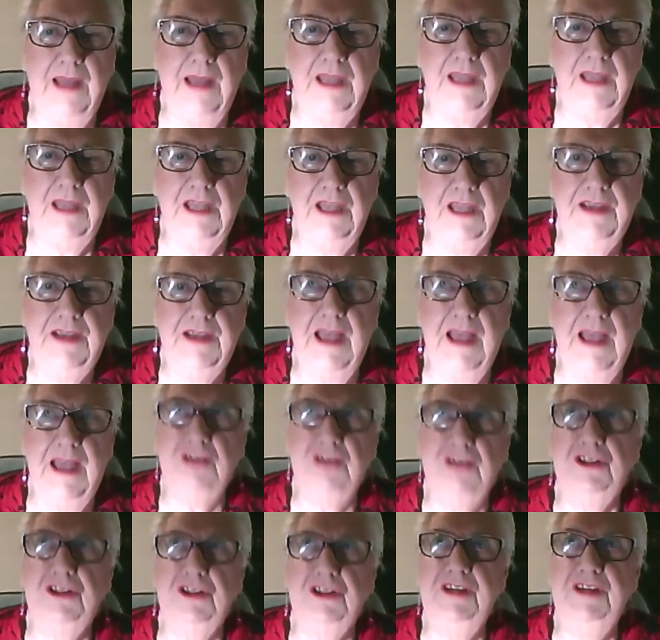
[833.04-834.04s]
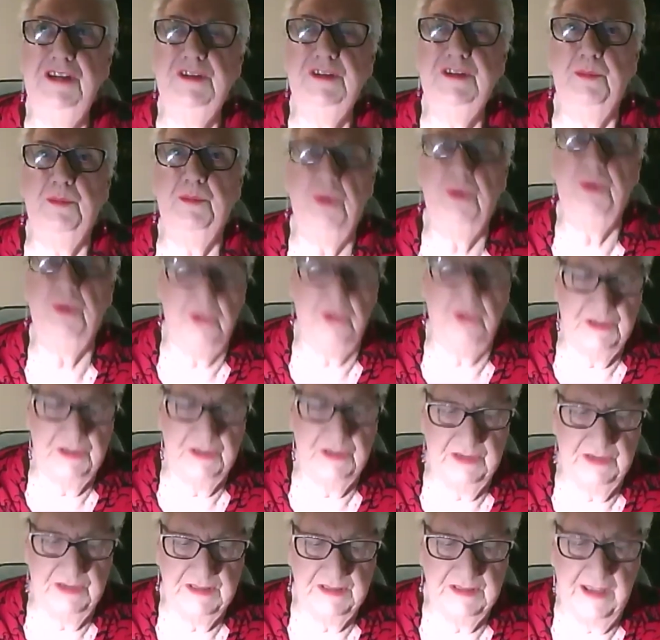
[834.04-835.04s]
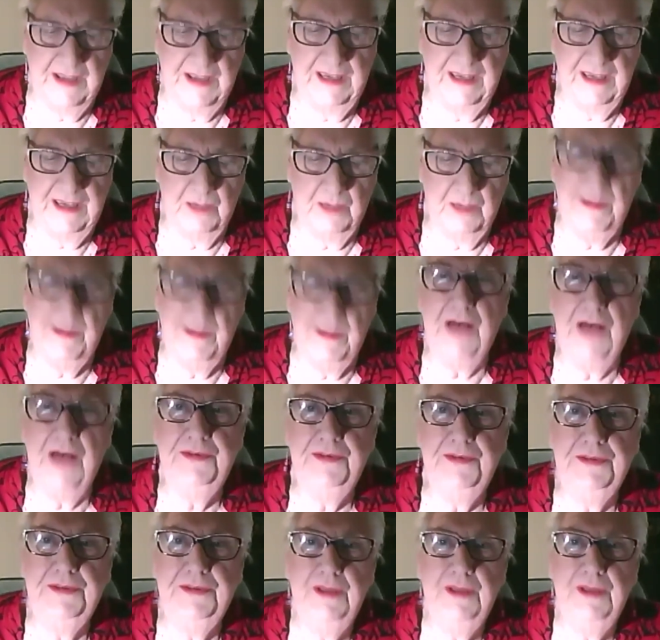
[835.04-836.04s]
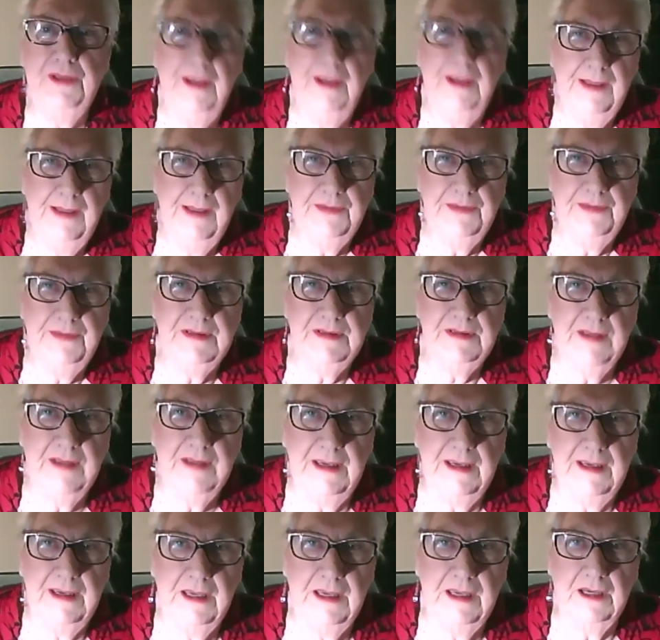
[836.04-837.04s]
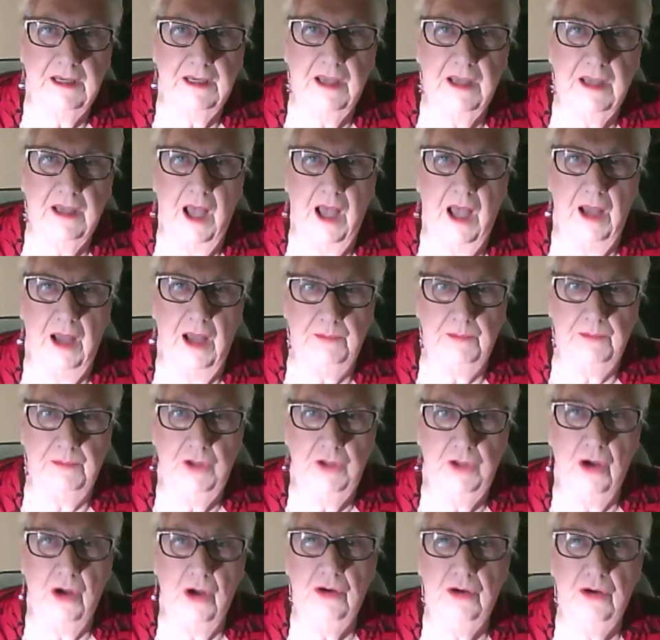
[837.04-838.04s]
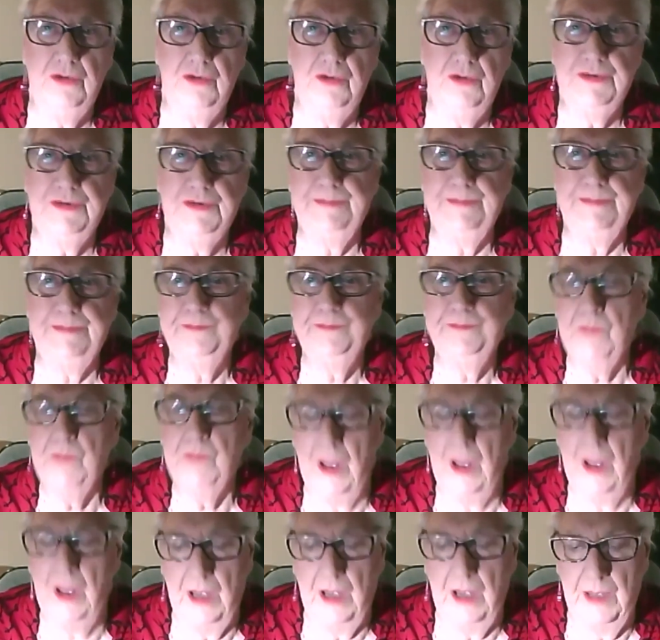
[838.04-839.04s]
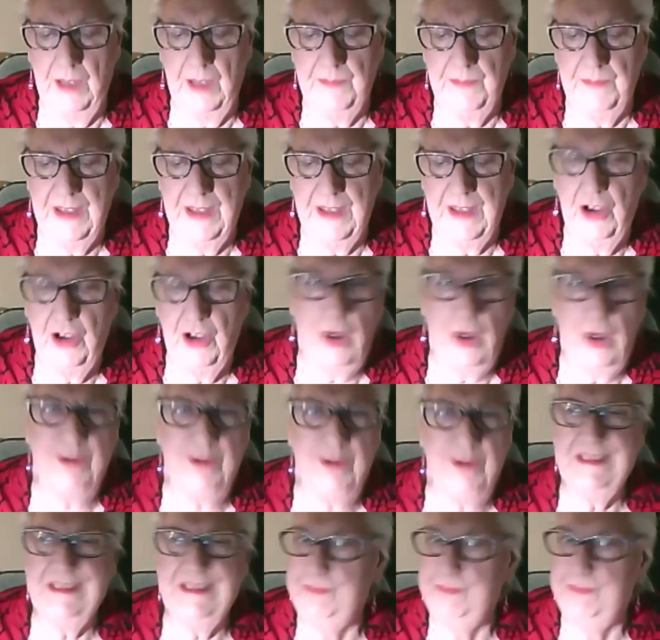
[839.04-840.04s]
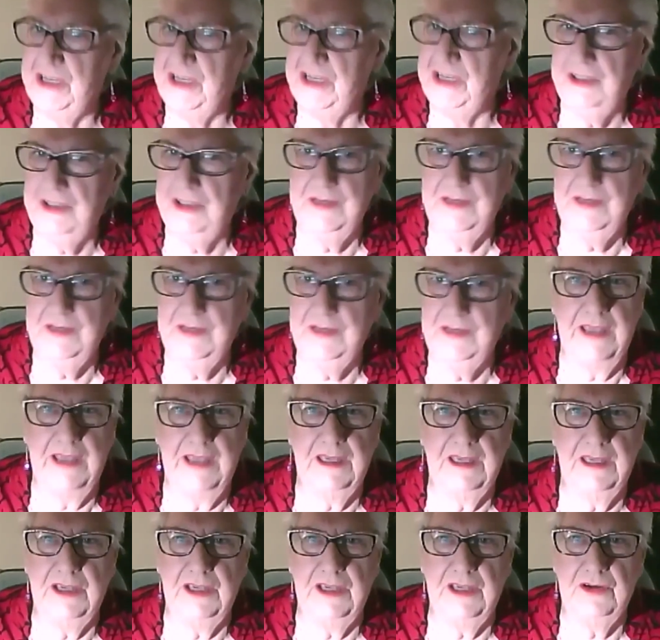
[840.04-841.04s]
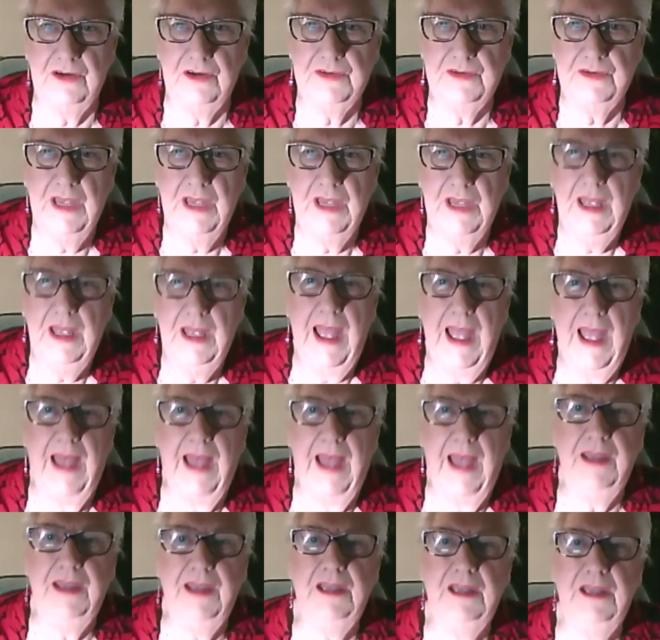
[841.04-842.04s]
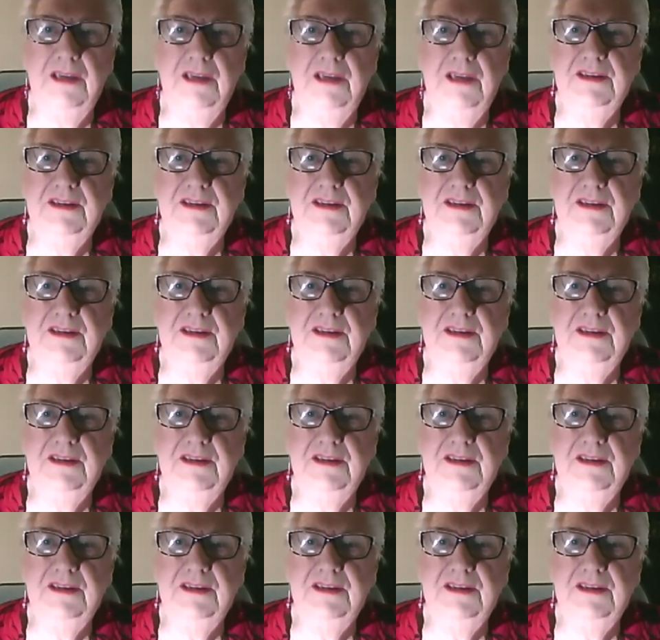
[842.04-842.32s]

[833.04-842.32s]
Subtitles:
it actually supports the psychic mouth, the psychic nose, especially the psychic ears. And it is